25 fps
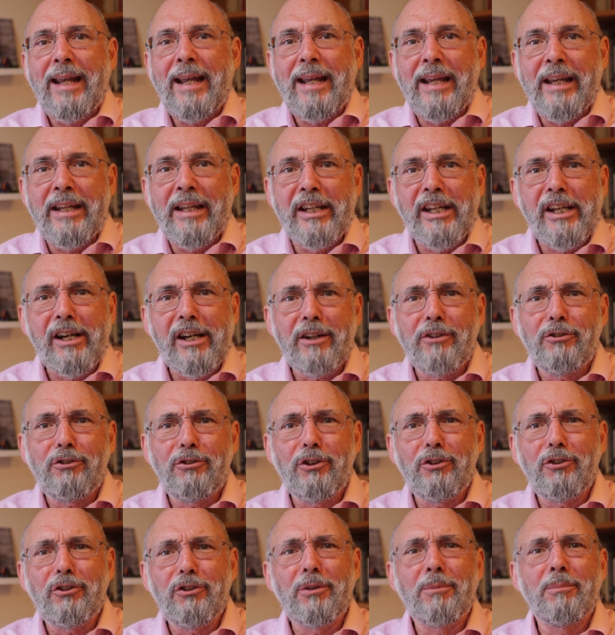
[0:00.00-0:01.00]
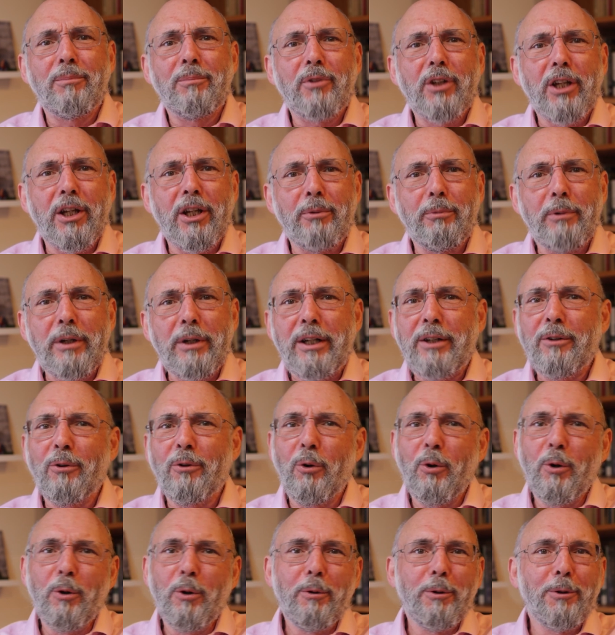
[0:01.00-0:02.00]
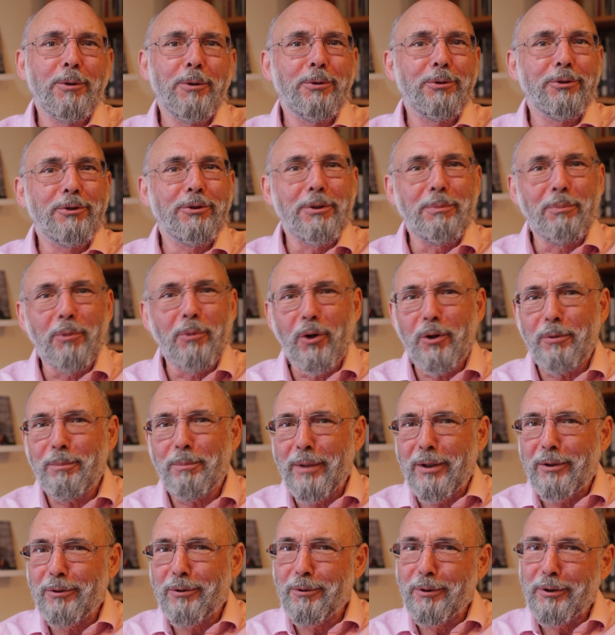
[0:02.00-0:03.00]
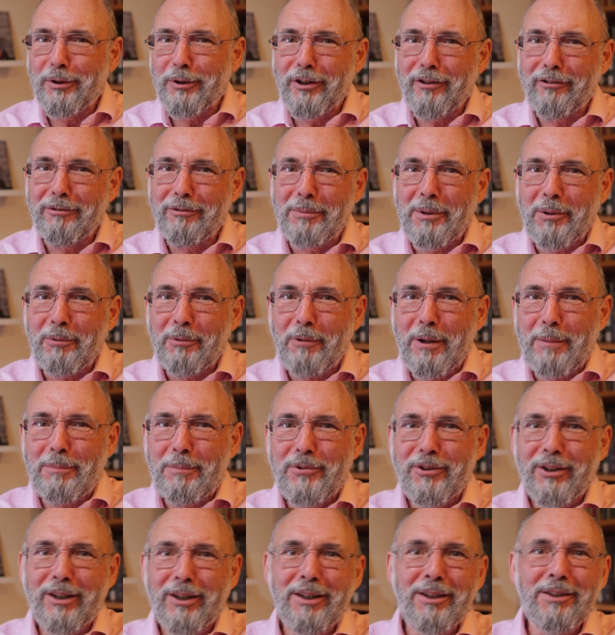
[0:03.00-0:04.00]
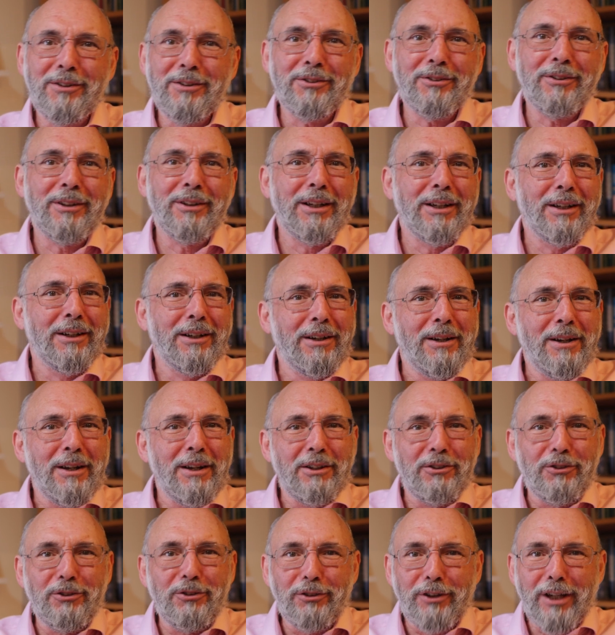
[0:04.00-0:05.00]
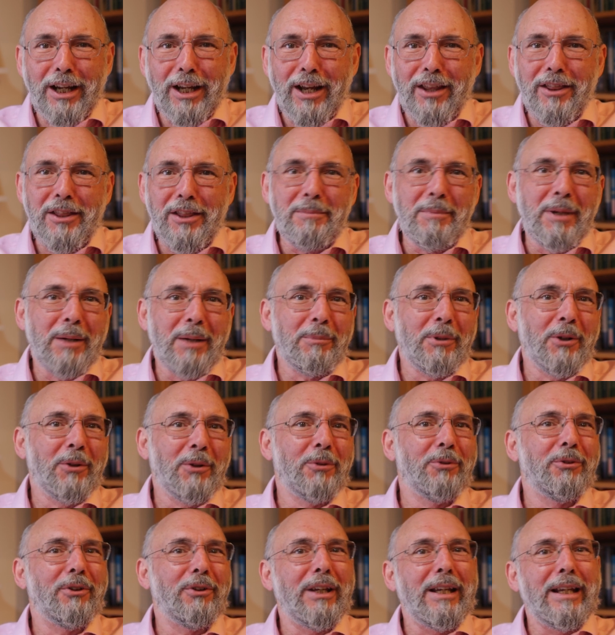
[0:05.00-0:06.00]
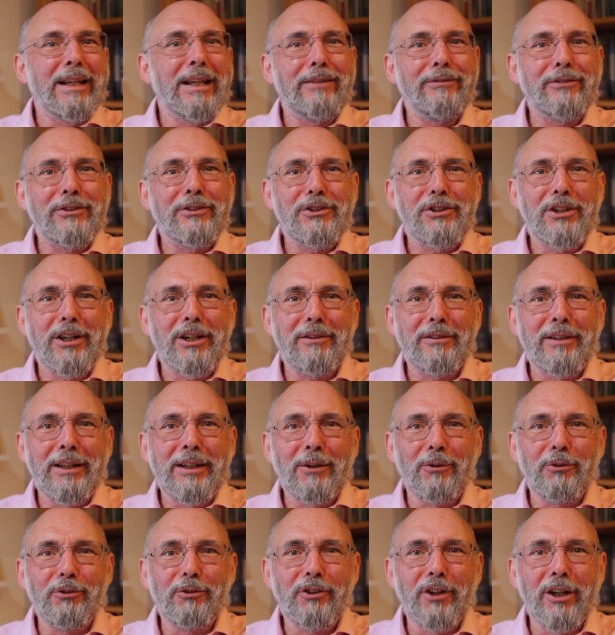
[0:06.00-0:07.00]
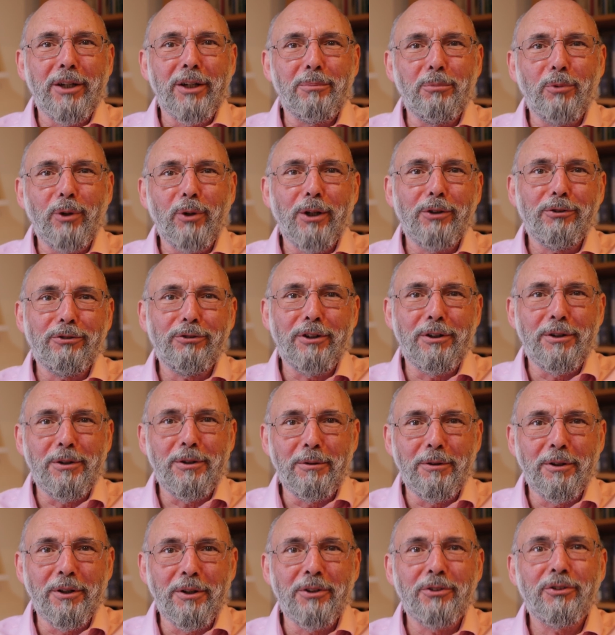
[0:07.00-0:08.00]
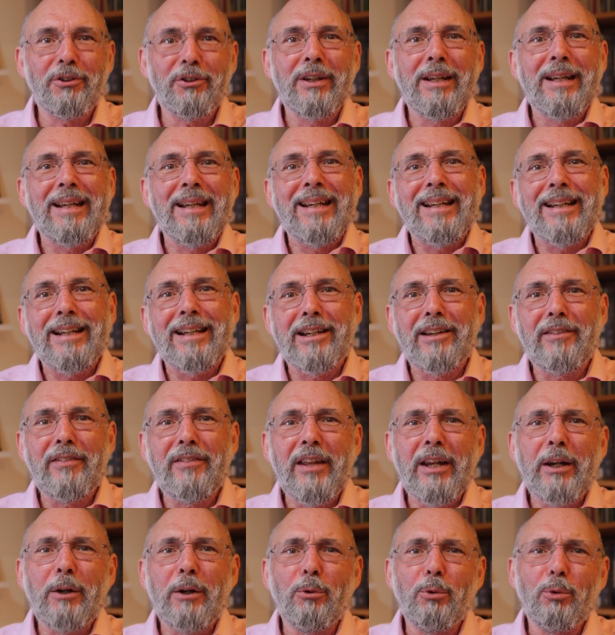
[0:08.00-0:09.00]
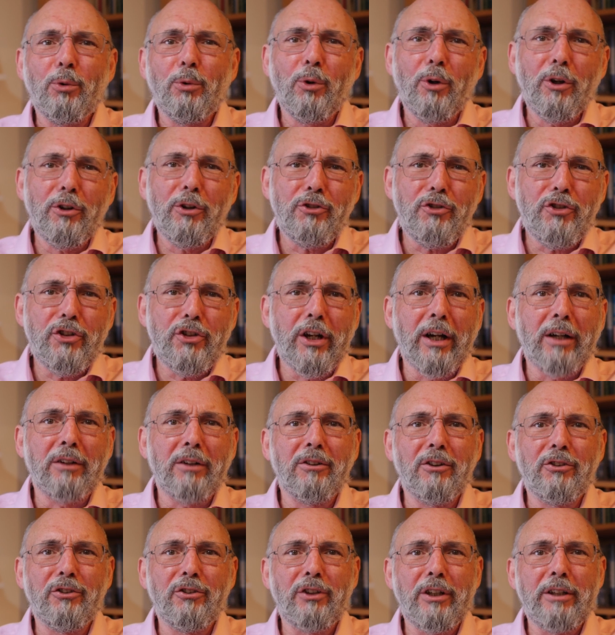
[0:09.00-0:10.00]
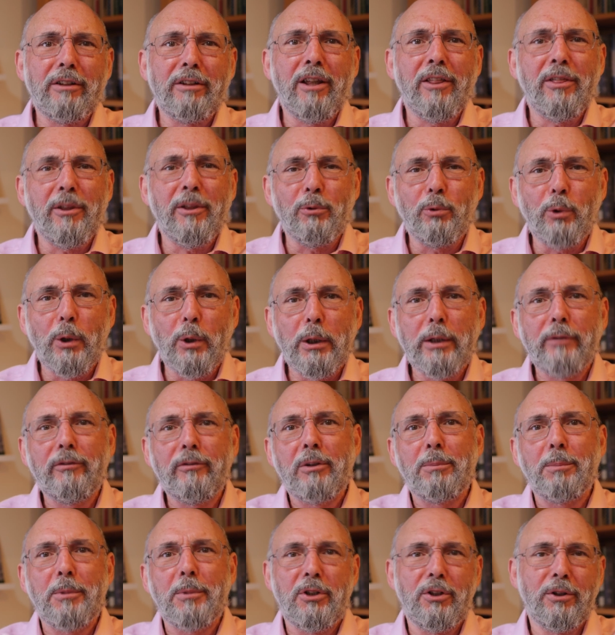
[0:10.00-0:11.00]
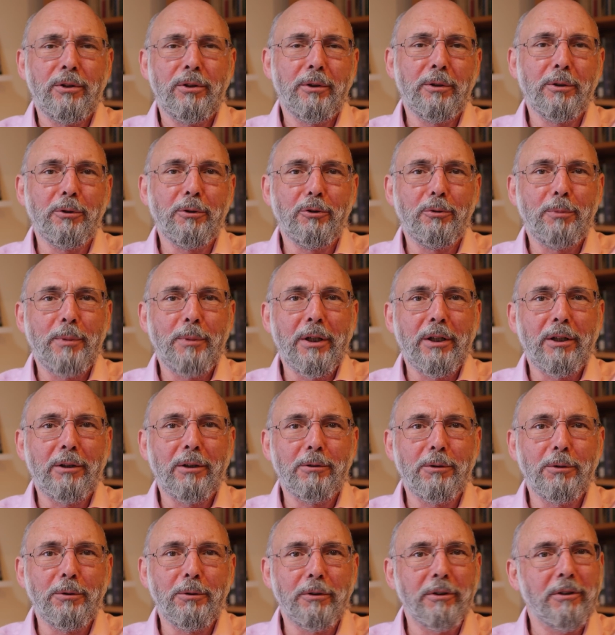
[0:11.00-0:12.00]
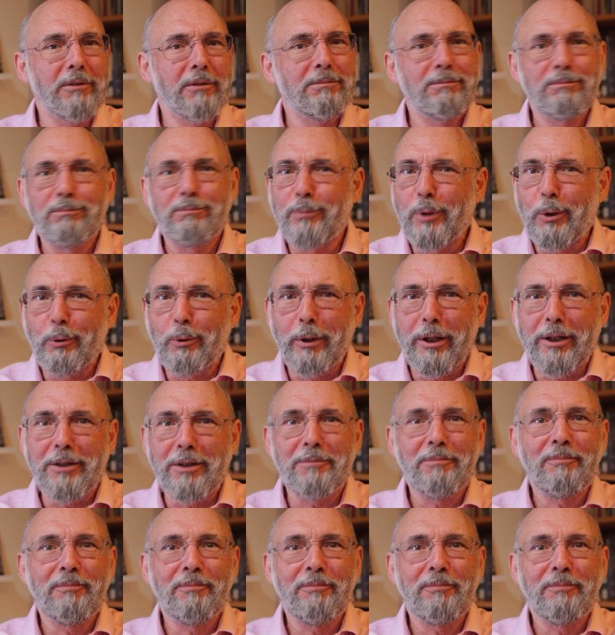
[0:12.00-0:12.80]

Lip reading: An AI system can read all those departmental and government websites, scan the memos, even check the outside press to do this. It can then cross-check to see that the relevant material is being included. Be great.